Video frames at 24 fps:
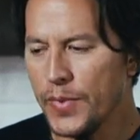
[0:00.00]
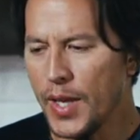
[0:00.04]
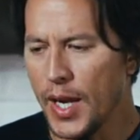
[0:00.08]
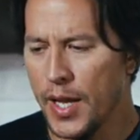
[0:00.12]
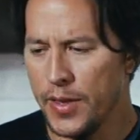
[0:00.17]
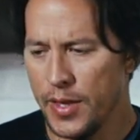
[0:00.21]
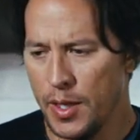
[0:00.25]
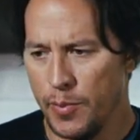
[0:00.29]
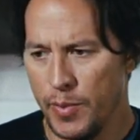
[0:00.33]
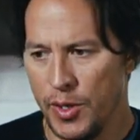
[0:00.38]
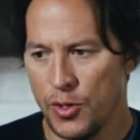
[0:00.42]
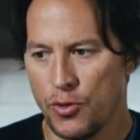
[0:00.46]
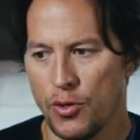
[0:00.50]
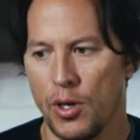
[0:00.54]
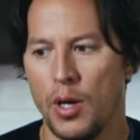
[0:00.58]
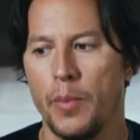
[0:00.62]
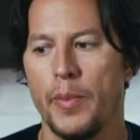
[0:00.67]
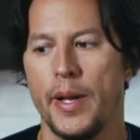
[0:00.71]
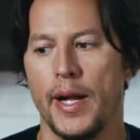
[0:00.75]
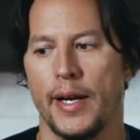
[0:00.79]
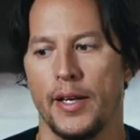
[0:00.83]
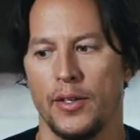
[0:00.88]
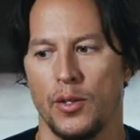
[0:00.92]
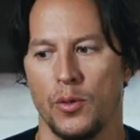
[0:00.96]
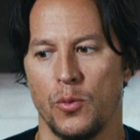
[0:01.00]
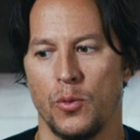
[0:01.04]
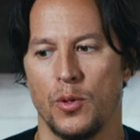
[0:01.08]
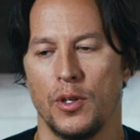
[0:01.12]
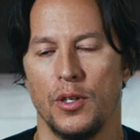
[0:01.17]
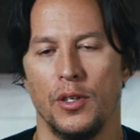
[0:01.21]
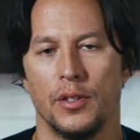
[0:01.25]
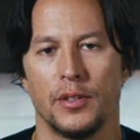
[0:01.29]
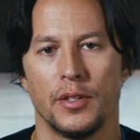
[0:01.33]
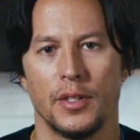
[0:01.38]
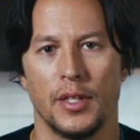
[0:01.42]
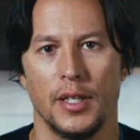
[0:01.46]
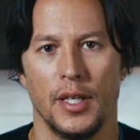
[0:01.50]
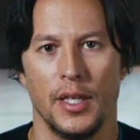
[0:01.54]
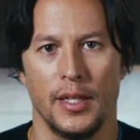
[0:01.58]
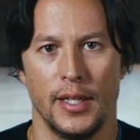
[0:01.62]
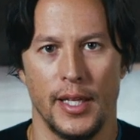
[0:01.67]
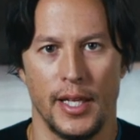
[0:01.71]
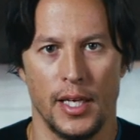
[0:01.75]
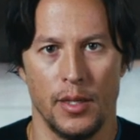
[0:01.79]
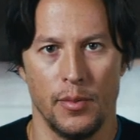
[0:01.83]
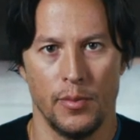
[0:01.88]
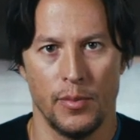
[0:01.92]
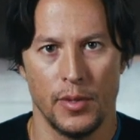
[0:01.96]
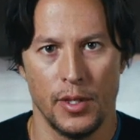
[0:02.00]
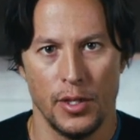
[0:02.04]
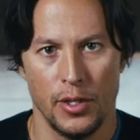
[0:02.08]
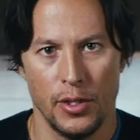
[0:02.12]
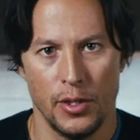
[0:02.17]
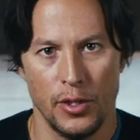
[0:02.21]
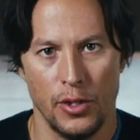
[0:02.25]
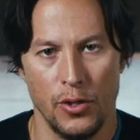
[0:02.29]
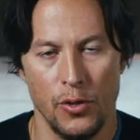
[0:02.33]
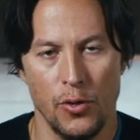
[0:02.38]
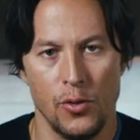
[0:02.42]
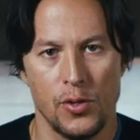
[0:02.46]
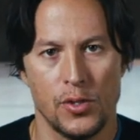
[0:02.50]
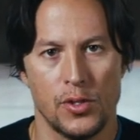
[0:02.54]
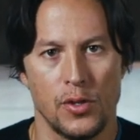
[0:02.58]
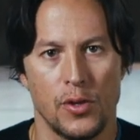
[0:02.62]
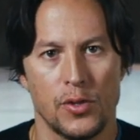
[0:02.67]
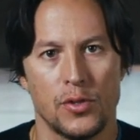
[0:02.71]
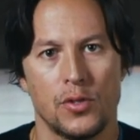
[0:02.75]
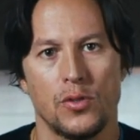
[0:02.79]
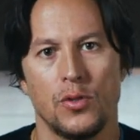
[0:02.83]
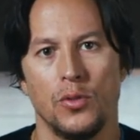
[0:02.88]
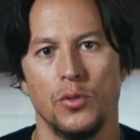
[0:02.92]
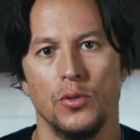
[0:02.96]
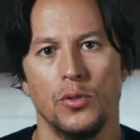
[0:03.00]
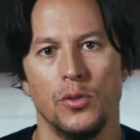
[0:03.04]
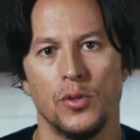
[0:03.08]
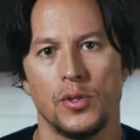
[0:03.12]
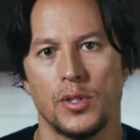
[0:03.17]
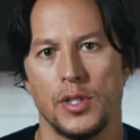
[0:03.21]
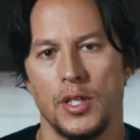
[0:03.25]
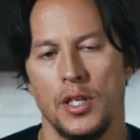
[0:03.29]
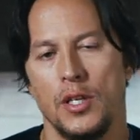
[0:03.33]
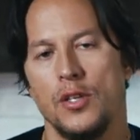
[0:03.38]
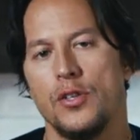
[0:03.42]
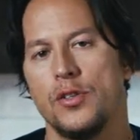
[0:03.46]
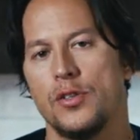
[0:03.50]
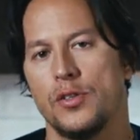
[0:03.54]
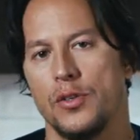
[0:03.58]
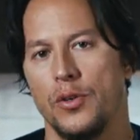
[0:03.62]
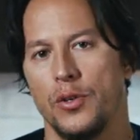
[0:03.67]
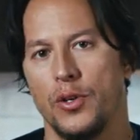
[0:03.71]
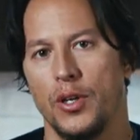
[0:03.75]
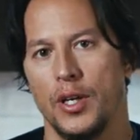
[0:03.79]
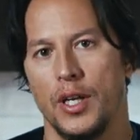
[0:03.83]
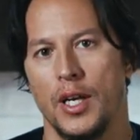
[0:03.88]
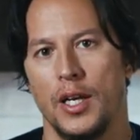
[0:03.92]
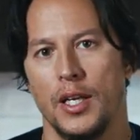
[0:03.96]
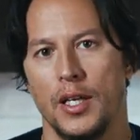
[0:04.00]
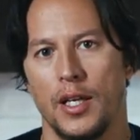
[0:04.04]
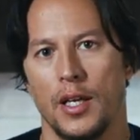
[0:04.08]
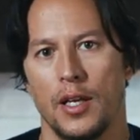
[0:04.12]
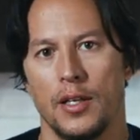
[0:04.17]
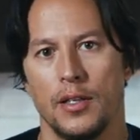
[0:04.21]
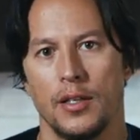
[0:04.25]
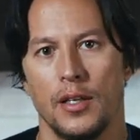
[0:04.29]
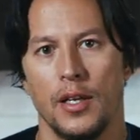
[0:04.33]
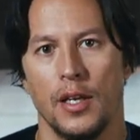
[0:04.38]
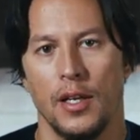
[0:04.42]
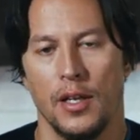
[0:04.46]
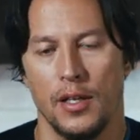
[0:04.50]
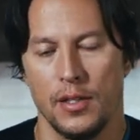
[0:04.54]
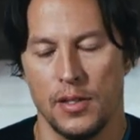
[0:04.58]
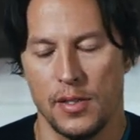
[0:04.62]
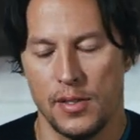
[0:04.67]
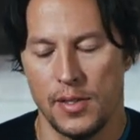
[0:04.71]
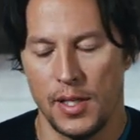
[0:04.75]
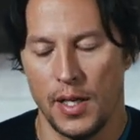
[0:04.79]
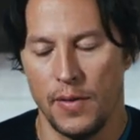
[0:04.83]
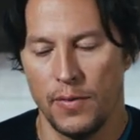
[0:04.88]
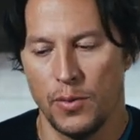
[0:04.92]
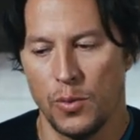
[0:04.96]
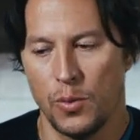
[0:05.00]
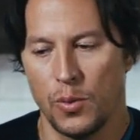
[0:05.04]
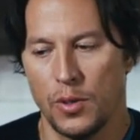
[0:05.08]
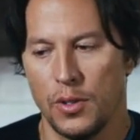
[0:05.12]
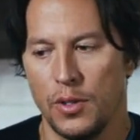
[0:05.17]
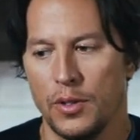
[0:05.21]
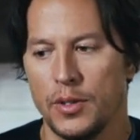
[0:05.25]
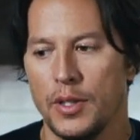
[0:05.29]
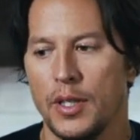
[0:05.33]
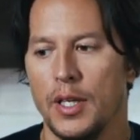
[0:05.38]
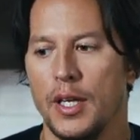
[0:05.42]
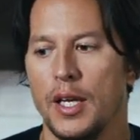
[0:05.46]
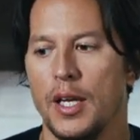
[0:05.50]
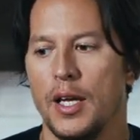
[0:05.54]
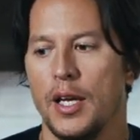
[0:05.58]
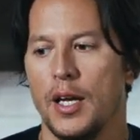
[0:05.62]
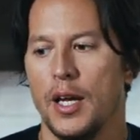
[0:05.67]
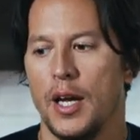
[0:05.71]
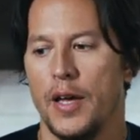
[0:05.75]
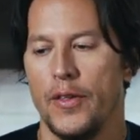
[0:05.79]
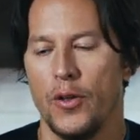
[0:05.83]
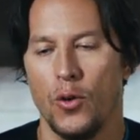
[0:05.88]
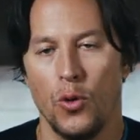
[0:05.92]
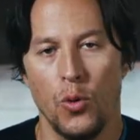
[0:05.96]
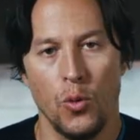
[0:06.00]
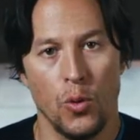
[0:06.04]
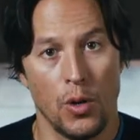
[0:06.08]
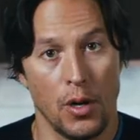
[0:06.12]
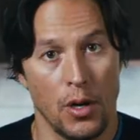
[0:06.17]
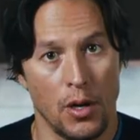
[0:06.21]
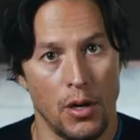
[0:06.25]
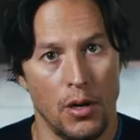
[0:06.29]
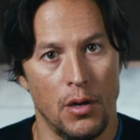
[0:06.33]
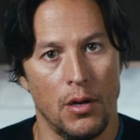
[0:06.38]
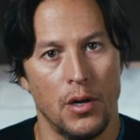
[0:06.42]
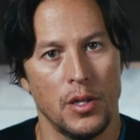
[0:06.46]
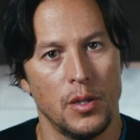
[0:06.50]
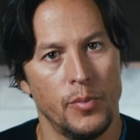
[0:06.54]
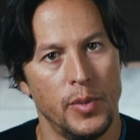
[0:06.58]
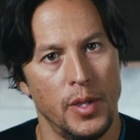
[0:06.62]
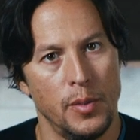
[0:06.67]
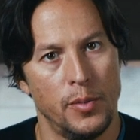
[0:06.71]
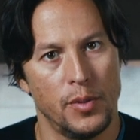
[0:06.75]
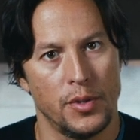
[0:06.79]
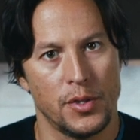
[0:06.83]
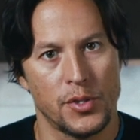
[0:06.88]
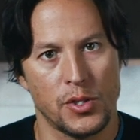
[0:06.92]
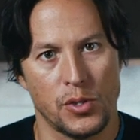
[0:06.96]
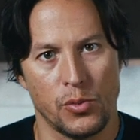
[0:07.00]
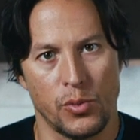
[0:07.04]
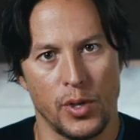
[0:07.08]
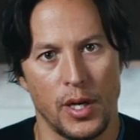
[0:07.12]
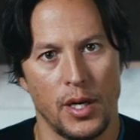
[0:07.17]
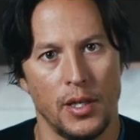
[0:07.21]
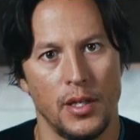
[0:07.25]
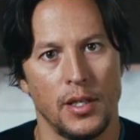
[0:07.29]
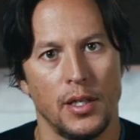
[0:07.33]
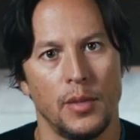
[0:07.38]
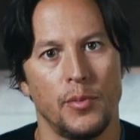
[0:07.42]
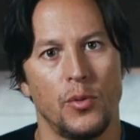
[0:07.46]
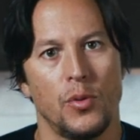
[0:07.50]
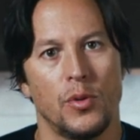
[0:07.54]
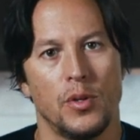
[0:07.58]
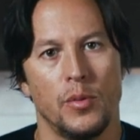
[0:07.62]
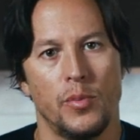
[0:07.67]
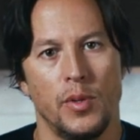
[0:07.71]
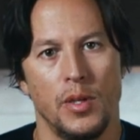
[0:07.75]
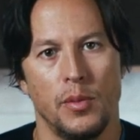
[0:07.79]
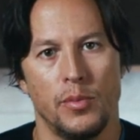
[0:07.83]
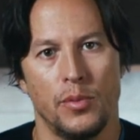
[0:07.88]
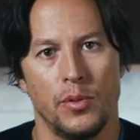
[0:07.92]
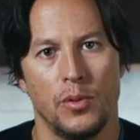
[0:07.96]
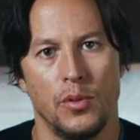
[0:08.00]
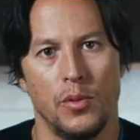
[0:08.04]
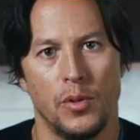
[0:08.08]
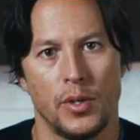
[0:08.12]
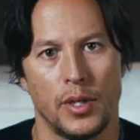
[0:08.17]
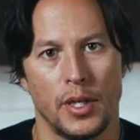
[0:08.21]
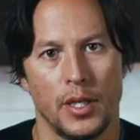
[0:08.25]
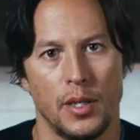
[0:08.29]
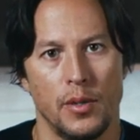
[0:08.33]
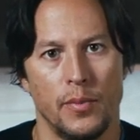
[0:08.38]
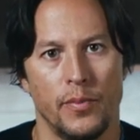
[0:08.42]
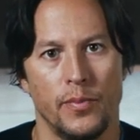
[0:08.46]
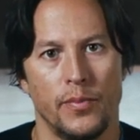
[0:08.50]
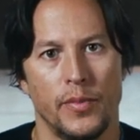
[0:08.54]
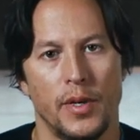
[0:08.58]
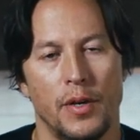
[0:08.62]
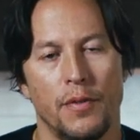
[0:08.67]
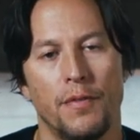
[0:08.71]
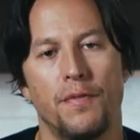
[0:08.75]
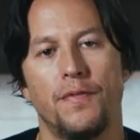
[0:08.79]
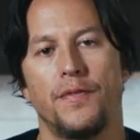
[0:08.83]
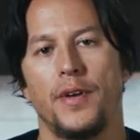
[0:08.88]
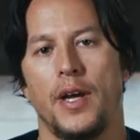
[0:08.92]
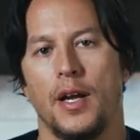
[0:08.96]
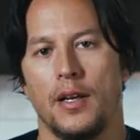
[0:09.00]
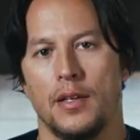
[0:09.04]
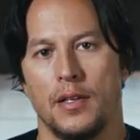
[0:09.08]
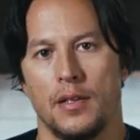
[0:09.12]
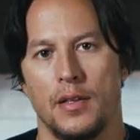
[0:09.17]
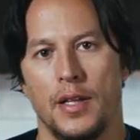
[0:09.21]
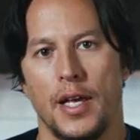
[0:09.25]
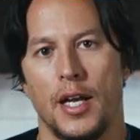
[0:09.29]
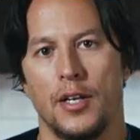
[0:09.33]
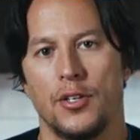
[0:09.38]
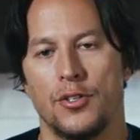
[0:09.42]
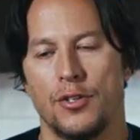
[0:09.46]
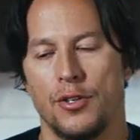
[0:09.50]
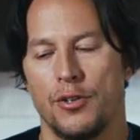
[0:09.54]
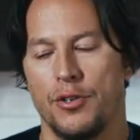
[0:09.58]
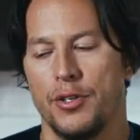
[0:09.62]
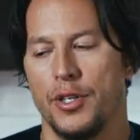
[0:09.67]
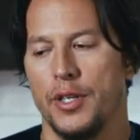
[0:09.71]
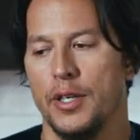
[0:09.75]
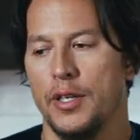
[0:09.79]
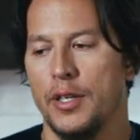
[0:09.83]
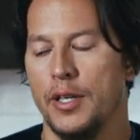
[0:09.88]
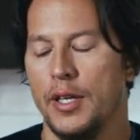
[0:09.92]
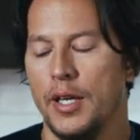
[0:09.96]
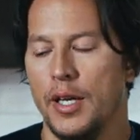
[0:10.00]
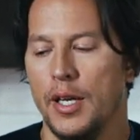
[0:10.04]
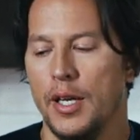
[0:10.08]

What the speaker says: And then be drawn back in the world and let him use those tools that he's so good at again to save the world. And then who are all the people that surrounding him? Who are the people who are going to affect that journey?